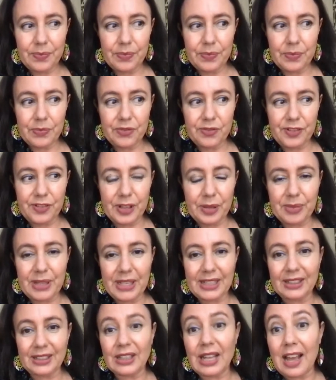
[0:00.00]

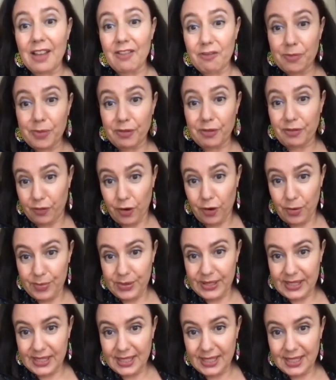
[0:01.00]
filming live
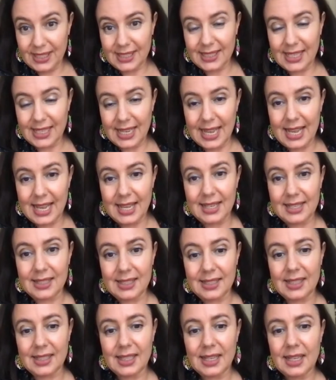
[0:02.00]
performances.
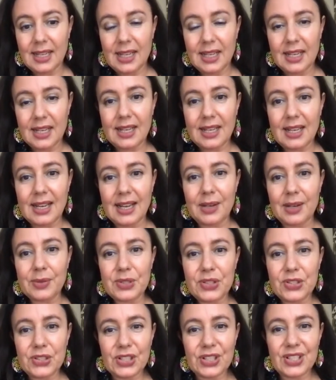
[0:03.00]
And I
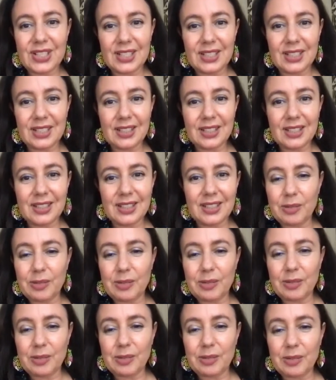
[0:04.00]
was just on a
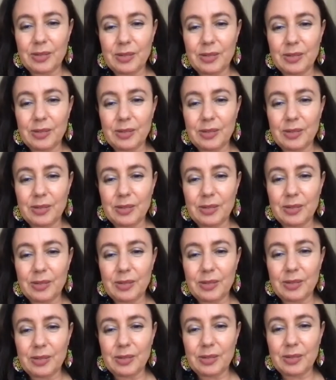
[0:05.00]
panel
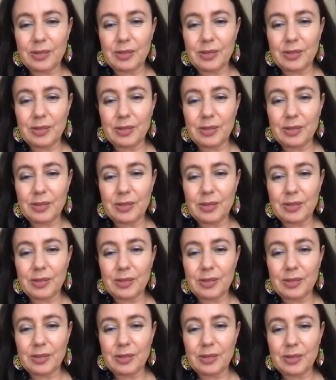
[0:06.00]
in Naples
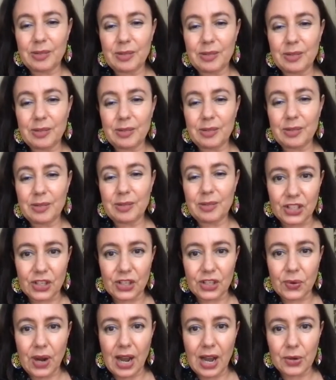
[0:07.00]
about exactly that,
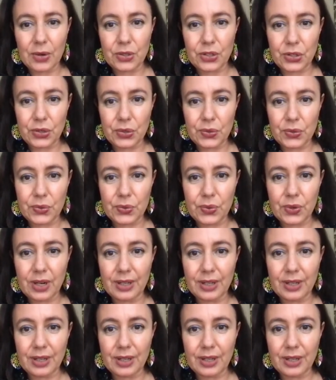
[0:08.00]
how do you,